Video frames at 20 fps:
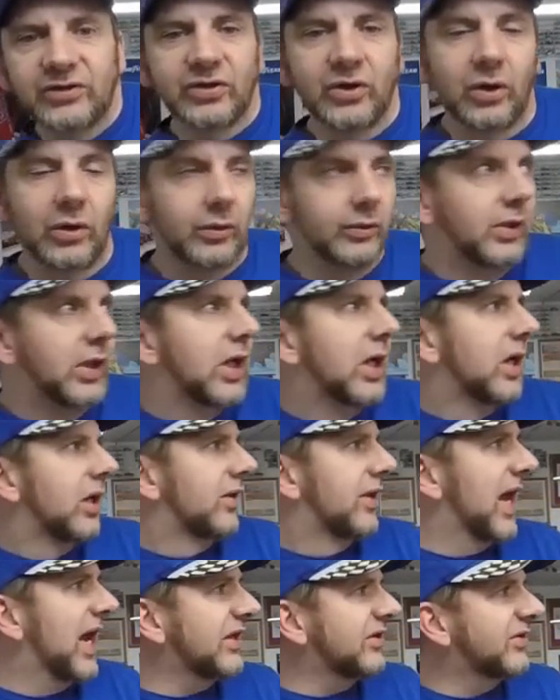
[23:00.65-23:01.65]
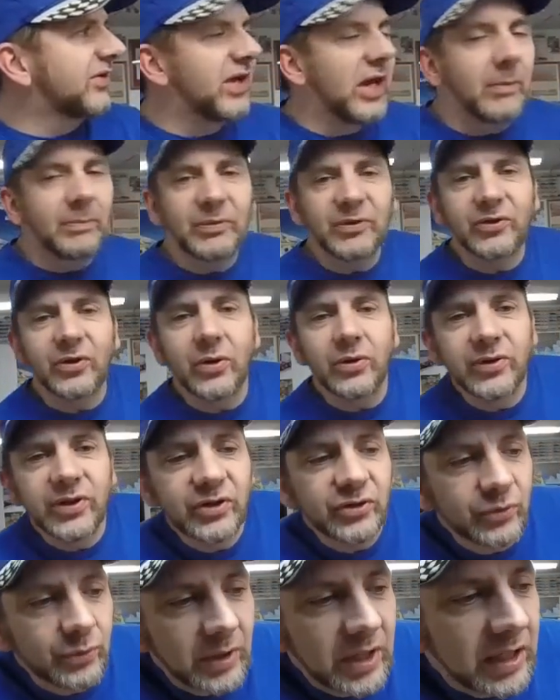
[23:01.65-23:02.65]
So that's the episode
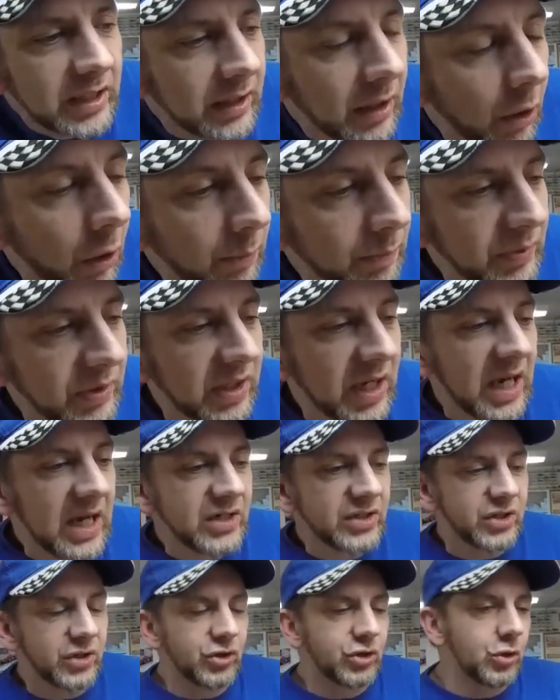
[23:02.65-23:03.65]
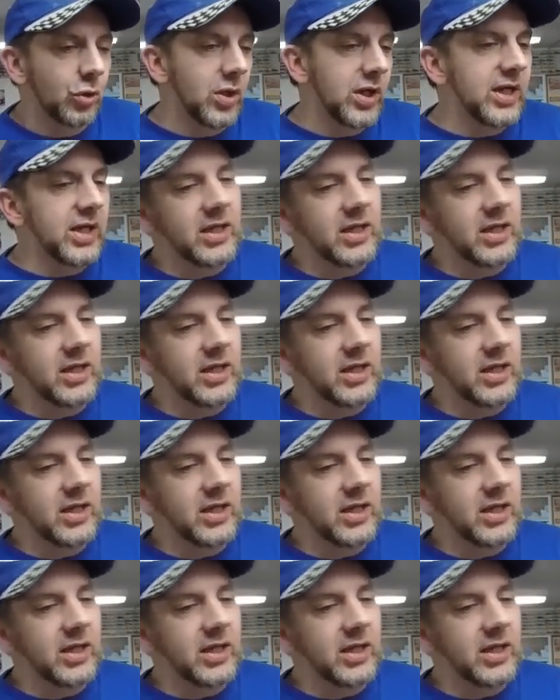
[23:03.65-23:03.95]
this week. I hope you guys enjoyed